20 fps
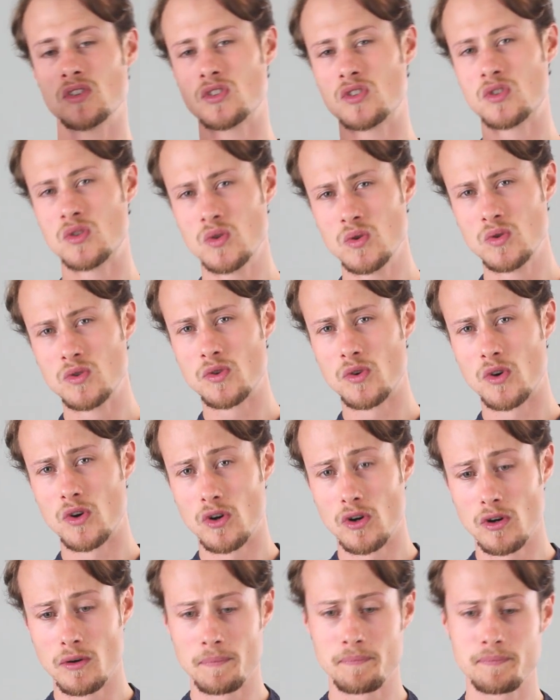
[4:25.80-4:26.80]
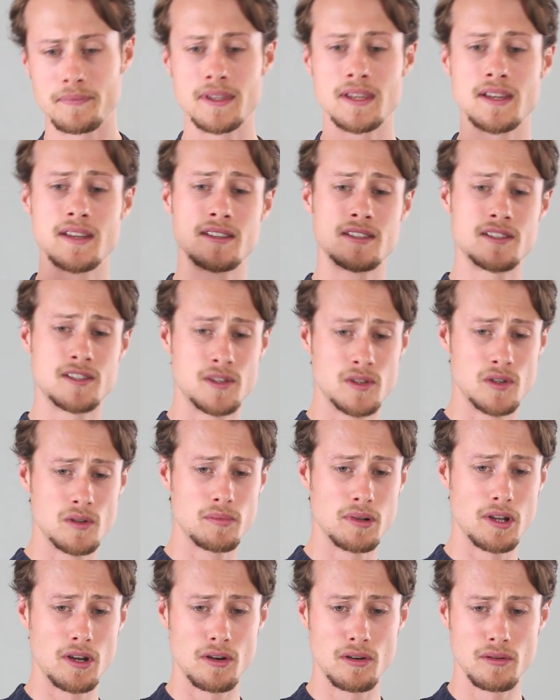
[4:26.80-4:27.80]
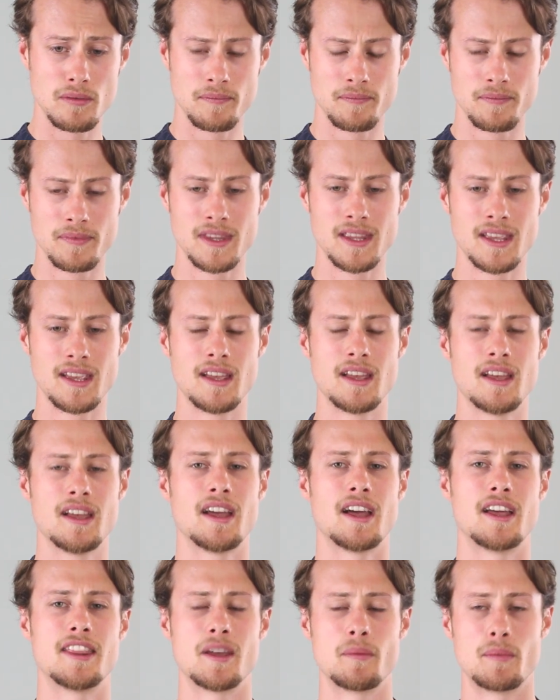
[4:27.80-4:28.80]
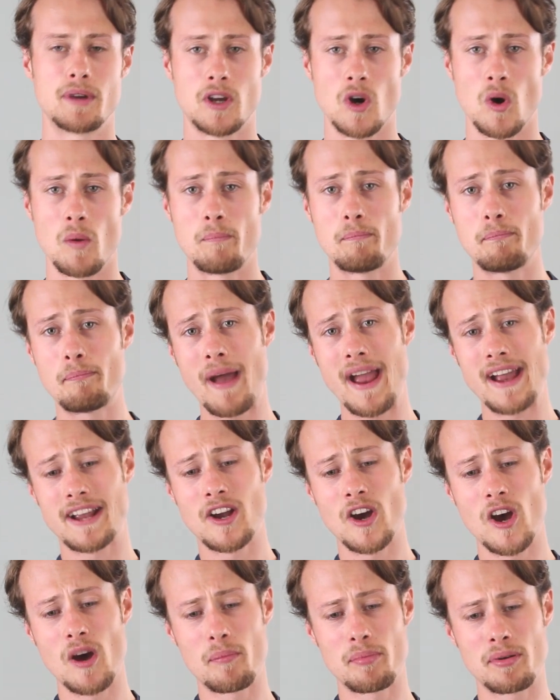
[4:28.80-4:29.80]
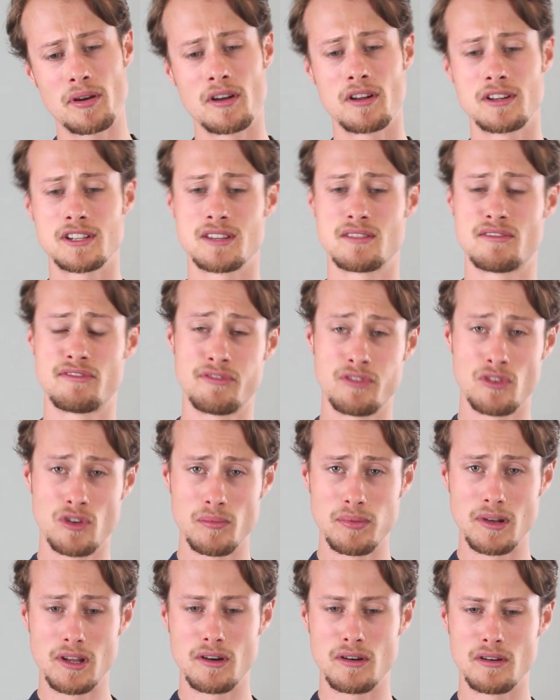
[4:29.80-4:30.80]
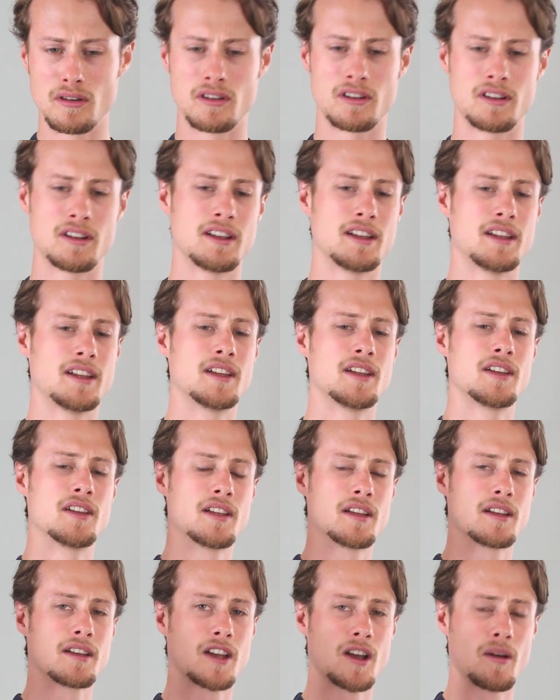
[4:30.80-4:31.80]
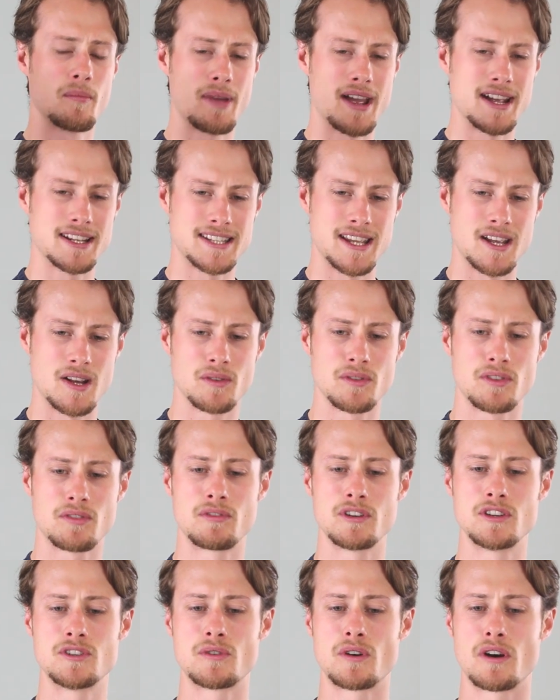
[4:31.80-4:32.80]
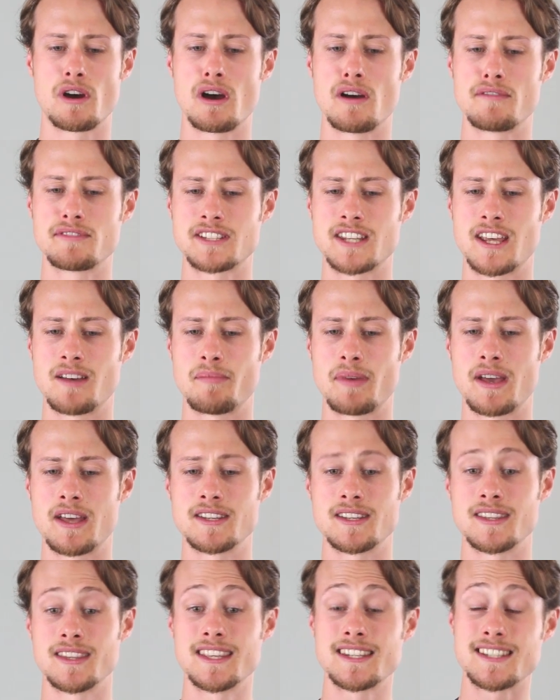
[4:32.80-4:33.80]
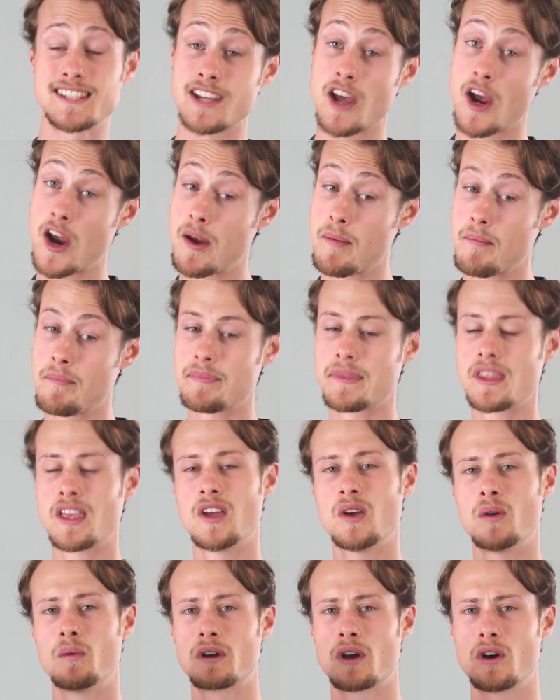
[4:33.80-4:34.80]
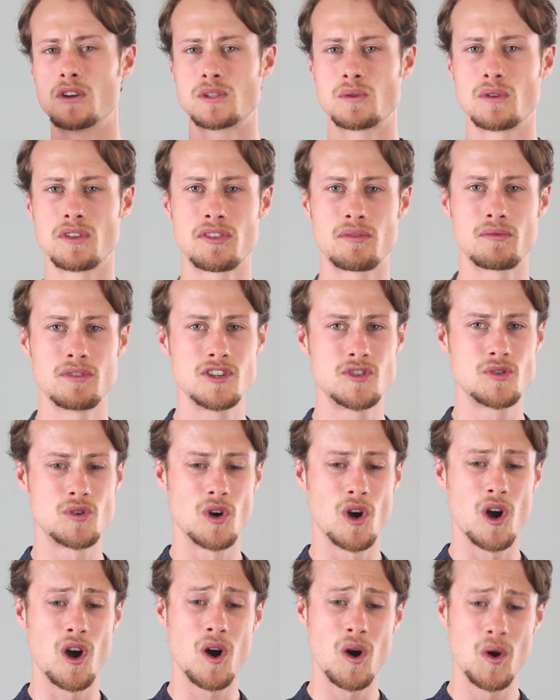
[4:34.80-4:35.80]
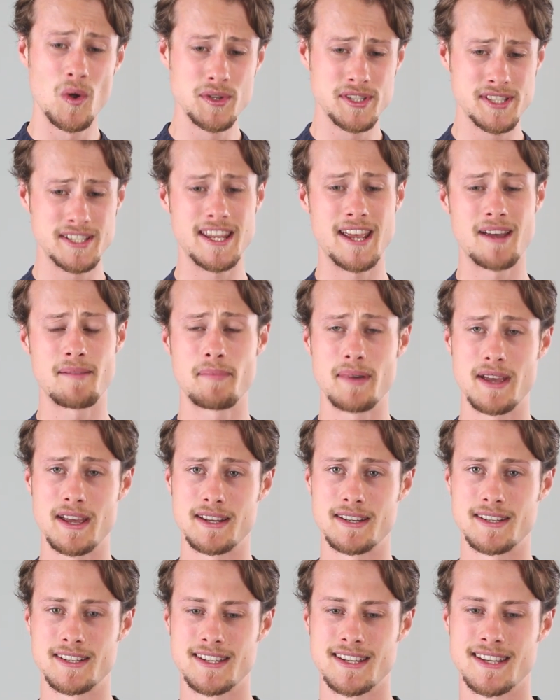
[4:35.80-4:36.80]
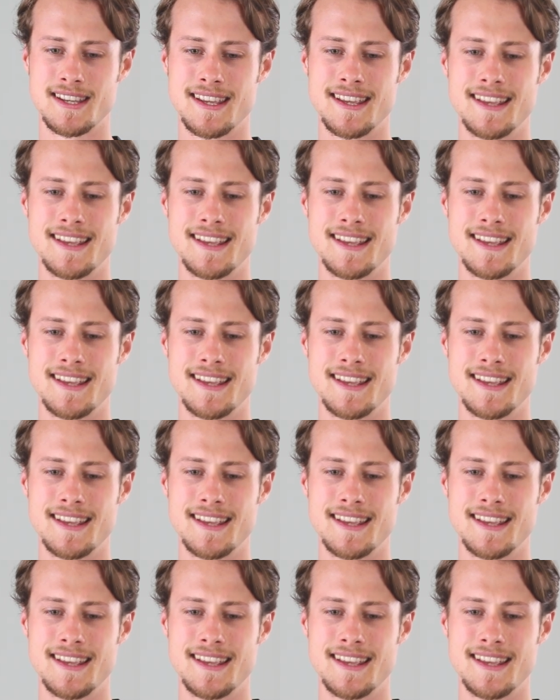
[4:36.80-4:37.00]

two draw, two blow. And then we go back up to the four blow, come back down, three draw half step bend. And this time we go to a three draw whole step bend